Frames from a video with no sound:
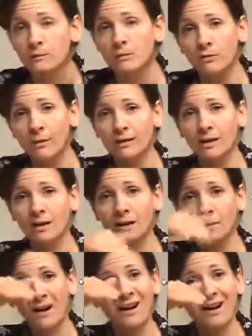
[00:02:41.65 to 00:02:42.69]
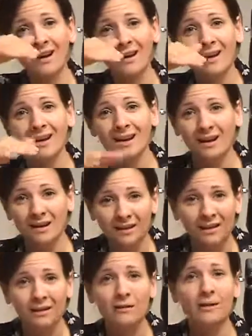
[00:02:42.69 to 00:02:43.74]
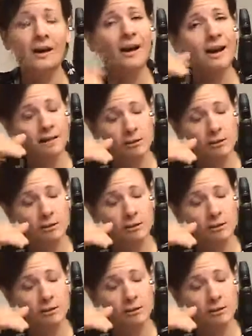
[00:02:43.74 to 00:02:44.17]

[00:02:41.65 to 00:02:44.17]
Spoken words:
I'll move my tongue up high and low and high,